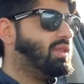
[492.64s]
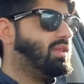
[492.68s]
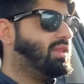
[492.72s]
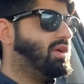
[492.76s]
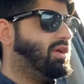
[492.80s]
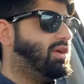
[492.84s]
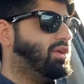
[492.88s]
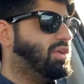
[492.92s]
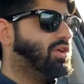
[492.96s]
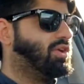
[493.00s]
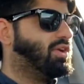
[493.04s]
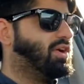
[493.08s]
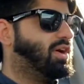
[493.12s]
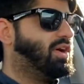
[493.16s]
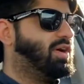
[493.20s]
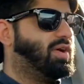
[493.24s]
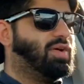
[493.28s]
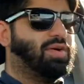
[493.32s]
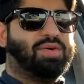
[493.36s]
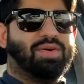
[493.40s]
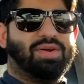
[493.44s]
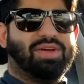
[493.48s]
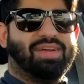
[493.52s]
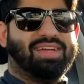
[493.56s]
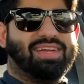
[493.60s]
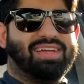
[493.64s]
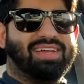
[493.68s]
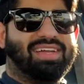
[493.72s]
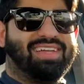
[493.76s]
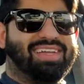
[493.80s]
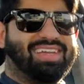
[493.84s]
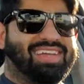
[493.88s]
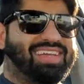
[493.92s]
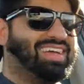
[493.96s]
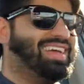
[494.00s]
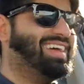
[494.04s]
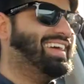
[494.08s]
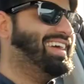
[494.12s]
There you go.
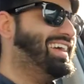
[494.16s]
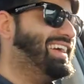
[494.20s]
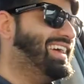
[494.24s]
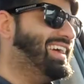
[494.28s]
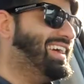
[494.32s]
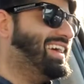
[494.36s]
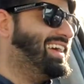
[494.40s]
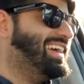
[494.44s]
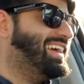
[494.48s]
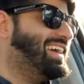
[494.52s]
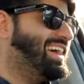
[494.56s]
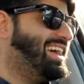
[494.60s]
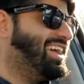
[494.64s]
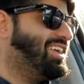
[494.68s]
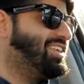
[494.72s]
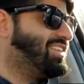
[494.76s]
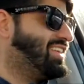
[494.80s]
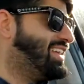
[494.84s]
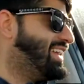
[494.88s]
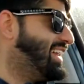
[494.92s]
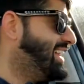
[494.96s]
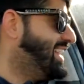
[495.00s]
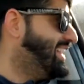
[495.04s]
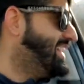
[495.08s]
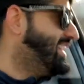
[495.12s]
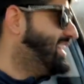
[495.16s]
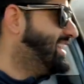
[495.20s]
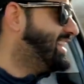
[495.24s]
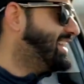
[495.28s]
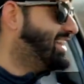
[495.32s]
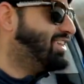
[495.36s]
Okay,